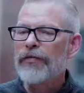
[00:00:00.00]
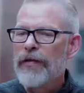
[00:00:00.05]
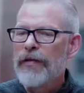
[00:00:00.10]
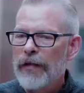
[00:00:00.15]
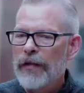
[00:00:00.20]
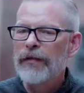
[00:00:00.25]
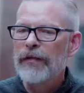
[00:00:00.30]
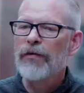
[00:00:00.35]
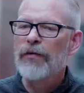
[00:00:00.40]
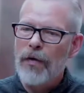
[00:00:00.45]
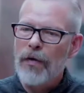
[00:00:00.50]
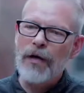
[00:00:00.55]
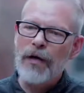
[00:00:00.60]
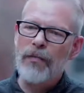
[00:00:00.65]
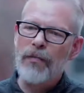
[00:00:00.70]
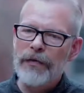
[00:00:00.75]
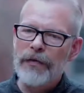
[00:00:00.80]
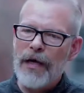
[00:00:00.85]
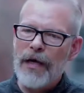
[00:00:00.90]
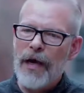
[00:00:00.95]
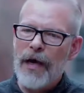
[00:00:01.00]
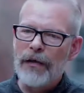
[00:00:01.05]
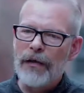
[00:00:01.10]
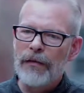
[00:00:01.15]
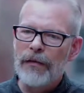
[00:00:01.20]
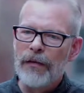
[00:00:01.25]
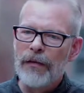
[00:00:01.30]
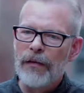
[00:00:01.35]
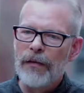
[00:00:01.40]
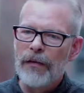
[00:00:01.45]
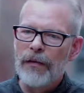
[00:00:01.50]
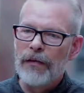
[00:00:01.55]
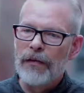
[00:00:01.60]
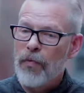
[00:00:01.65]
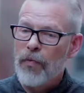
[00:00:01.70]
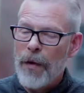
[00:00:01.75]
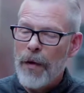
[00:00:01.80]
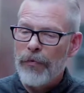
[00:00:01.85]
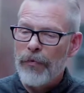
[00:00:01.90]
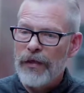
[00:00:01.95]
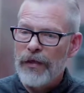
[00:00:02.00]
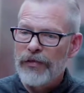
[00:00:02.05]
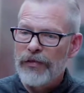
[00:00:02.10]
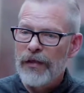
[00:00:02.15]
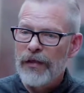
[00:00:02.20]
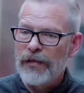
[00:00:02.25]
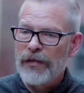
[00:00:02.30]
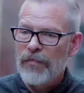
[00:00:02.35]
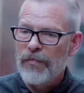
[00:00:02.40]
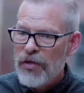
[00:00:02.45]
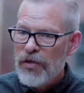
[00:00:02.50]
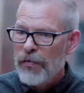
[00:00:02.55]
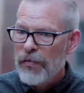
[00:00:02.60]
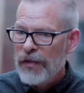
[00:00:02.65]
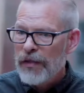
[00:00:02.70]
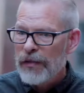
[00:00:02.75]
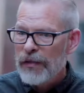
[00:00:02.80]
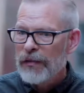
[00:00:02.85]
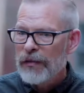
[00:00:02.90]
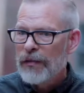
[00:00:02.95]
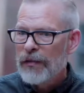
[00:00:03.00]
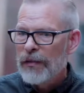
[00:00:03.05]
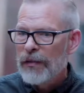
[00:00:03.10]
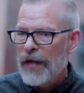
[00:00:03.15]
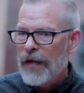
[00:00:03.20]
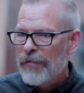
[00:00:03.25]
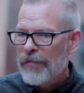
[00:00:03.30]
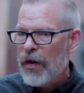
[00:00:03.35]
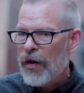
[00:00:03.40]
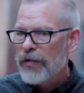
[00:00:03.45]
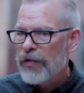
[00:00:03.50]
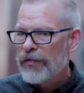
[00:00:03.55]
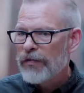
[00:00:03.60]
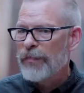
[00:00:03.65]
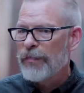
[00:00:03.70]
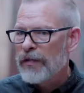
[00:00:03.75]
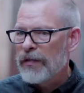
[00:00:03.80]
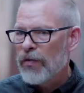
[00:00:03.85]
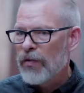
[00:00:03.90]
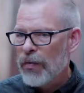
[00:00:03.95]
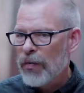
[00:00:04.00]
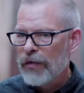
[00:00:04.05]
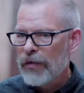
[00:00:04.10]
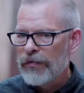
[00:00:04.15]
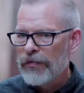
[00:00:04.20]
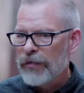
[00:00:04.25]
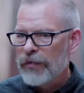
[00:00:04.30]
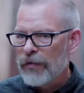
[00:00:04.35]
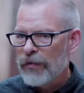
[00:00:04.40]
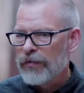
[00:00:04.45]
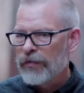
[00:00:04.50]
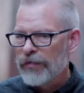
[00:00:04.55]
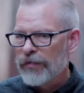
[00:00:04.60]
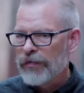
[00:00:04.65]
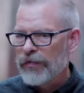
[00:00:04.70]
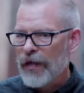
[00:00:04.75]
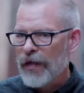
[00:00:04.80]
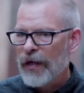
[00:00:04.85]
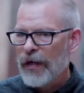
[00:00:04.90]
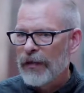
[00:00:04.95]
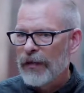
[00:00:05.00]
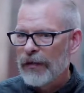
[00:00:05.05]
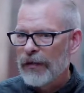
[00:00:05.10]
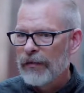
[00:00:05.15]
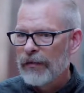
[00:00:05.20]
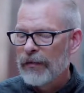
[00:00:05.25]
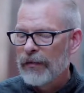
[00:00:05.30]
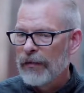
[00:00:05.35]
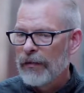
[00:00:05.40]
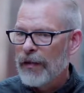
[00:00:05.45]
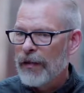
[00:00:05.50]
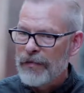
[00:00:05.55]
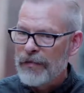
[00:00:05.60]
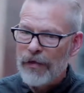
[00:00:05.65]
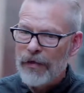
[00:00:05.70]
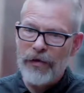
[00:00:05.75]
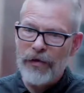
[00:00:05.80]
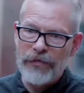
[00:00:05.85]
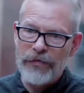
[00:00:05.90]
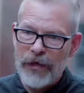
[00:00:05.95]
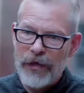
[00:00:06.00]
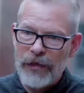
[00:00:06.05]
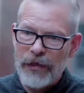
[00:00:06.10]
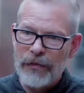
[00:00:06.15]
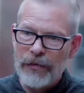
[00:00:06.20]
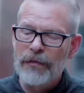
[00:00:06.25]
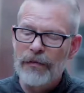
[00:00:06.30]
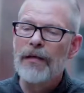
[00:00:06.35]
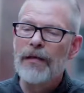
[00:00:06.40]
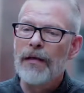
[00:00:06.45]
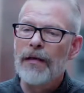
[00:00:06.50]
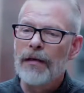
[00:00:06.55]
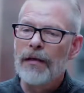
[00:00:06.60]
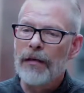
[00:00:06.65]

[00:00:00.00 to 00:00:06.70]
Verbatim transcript: and there's nothing wrong with that. Cooperation and community have always been cornerstones of society, and dare I say it,